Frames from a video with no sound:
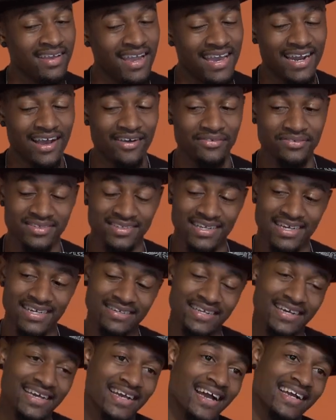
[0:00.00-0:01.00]
And I was
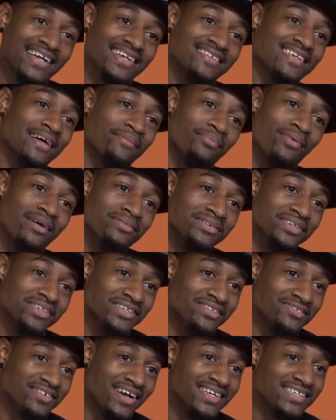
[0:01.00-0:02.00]
like, dang, I guess I probably
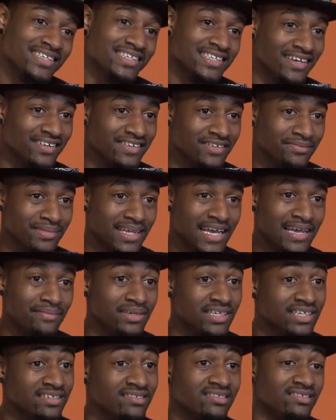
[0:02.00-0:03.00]
shouldn't try to sell them
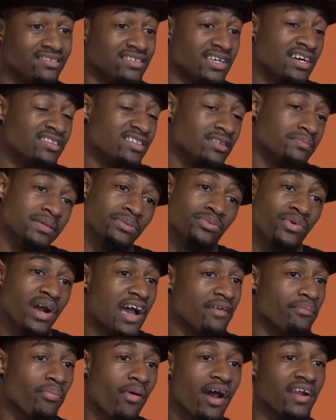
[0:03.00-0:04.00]
that because tons of people
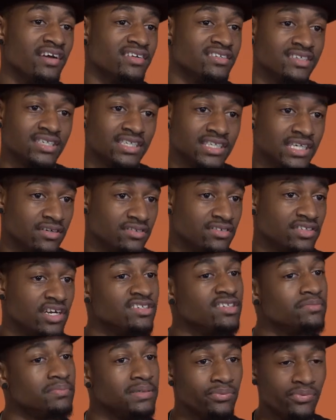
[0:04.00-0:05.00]
have product to sell.
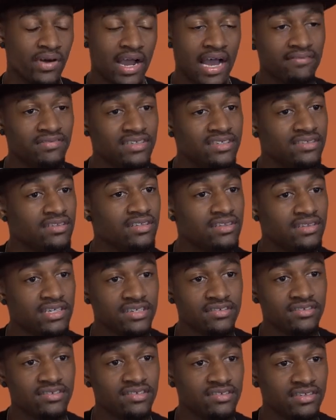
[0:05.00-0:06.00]
Tons of people have these other
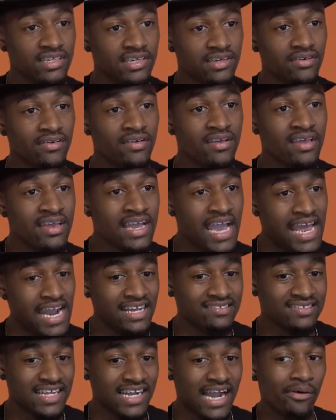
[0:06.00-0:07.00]
things to sell.
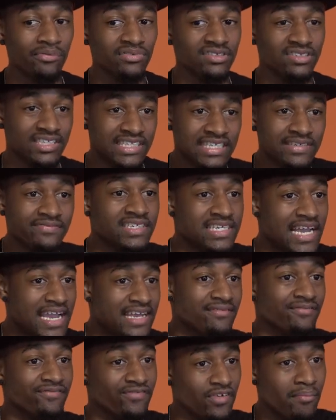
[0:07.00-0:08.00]
And that's like I was
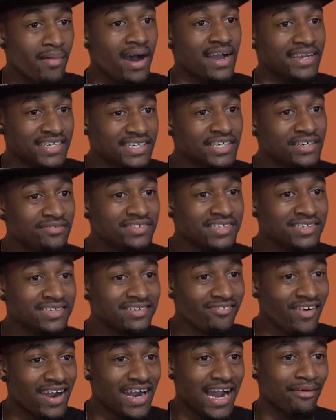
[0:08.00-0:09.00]
deviating from my gift,
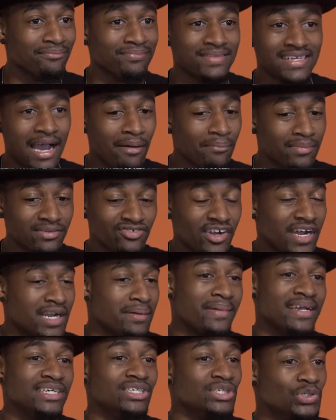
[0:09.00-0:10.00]
right? I'm thinking I'm trying
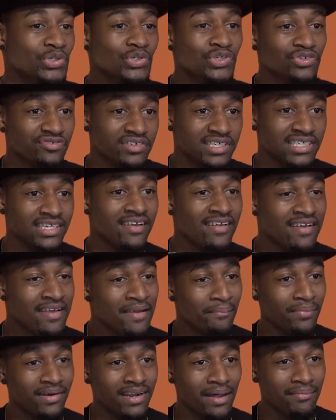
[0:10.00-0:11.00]
to make jewelry,
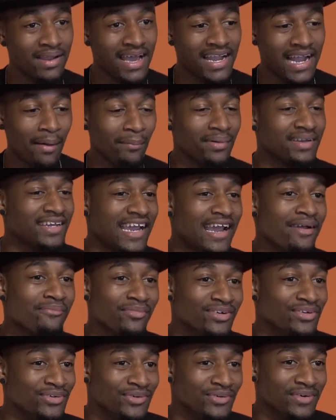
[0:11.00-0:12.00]
but I'm like, I'm a
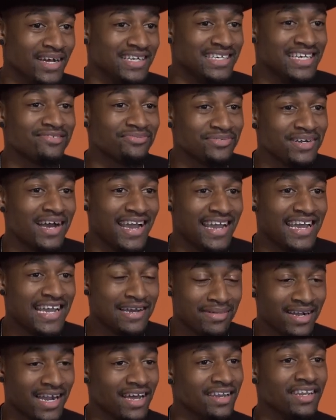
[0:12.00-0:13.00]
camera dude. Like that's what I
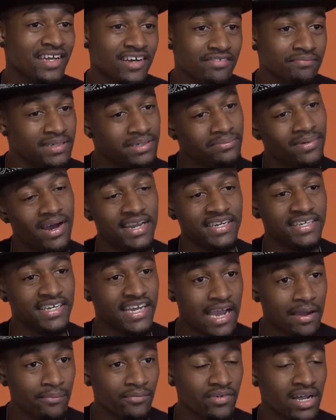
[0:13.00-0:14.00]
am. Like I love being behind the
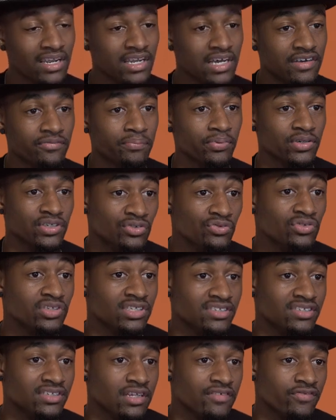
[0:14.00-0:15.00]
camera. I love
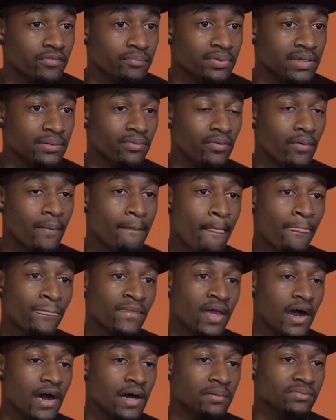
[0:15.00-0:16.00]
producing stuff for people.
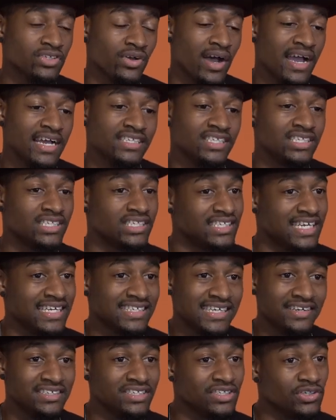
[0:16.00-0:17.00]
Um, so I had
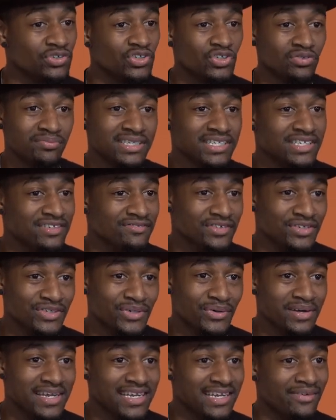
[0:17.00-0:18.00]
checked out his social media real
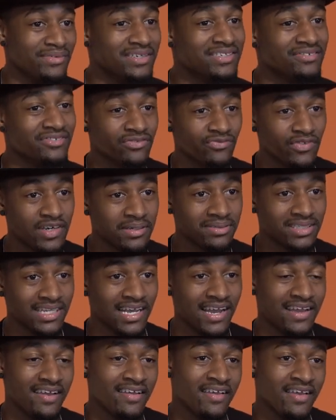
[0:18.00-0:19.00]
quick and went to his
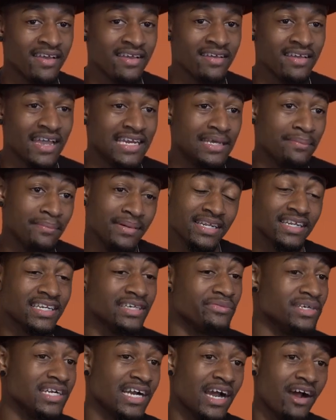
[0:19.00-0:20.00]
website. And
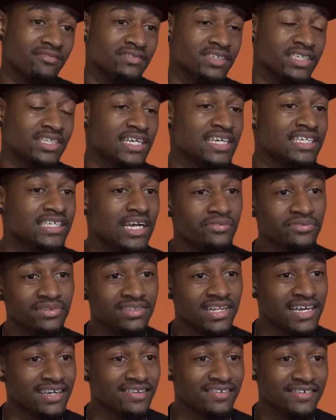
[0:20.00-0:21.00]
immediately when he got off the stage, I
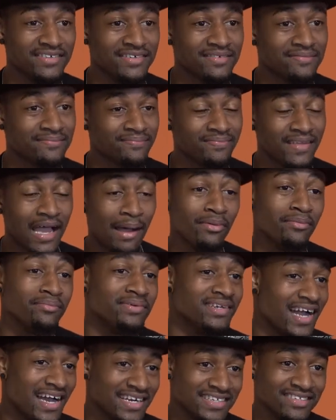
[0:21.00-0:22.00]
was like, look, I'm
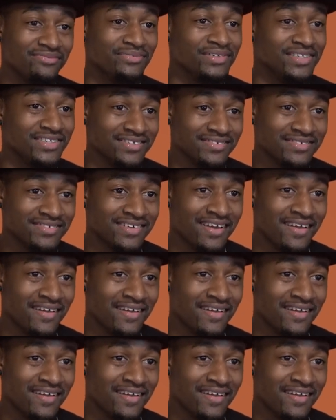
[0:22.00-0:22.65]
gonna be honest with you.